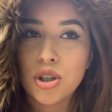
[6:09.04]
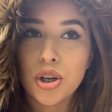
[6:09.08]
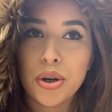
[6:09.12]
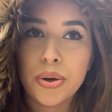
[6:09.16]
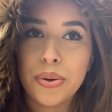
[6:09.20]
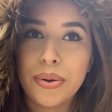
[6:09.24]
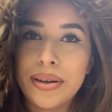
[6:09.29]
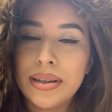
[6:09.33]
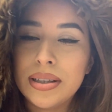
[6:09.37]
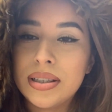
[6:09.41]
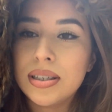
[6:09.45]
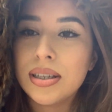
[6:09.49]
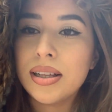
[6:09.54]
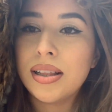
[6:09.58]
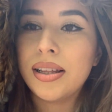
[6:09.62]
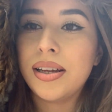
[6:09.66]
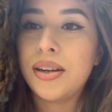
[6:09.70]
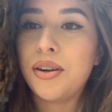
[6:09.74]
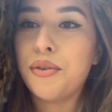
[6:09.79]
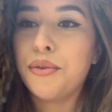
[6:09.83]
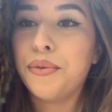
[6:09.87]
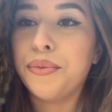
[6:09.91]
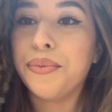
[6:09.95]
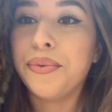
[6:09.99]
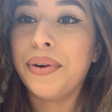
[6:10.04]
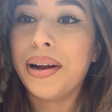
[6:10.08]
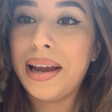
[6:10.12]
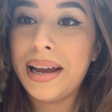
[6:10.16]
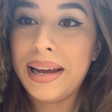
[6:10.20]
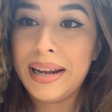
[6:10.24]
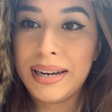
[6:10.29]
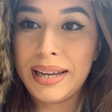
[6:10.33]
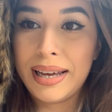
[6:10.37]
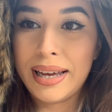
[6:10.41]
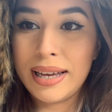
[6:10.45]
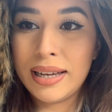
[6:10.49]
so it's a little
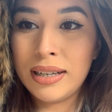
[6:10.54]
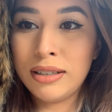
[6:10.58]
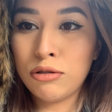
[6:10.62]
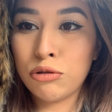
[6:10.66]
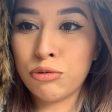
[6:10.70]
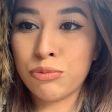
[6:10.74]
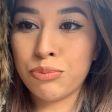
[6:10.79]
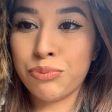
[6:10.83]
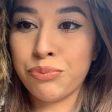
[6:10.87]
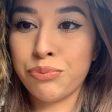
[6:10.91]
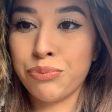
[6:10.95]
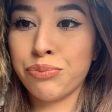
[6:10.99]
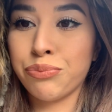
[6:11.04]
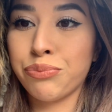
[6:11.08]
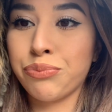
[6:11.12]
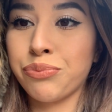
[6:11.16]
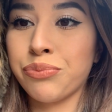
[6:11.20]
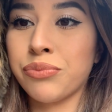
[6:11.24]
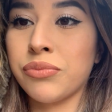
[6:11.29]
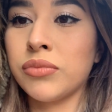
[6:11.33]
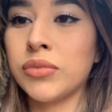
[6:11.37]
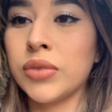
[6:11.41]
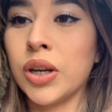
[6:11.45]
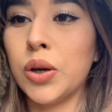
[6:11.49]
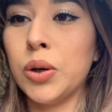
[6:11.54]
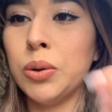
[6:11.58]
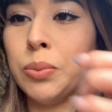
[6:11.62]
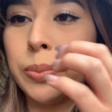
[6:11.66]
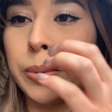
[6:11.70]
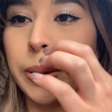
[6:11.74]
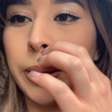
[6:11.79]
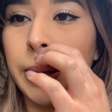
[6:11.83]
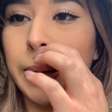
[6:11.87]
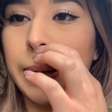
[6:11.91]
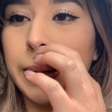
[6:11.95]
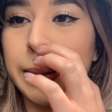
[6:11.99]
rainy.
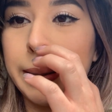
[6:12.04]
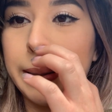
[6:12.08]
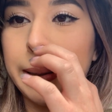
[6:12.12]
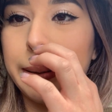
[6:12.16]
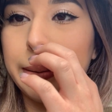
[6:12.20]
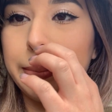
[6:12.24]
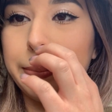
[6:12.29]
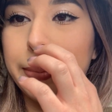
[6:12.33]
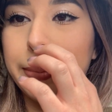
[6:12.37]
Oop, got a little